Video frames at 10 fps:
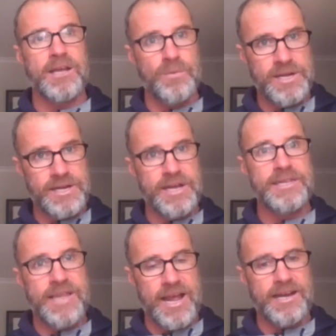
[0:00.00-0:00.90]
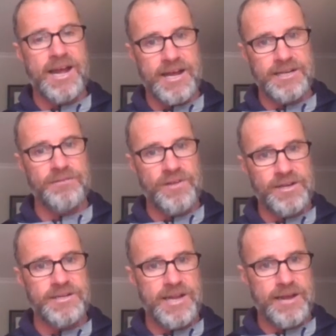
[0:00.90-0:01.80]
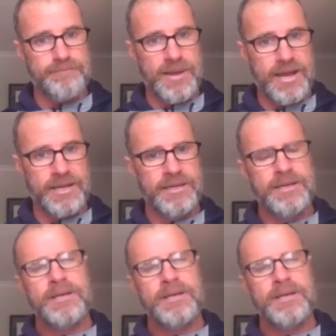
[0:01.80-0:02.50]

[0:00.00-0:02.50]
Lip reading: we need that hard defender down back.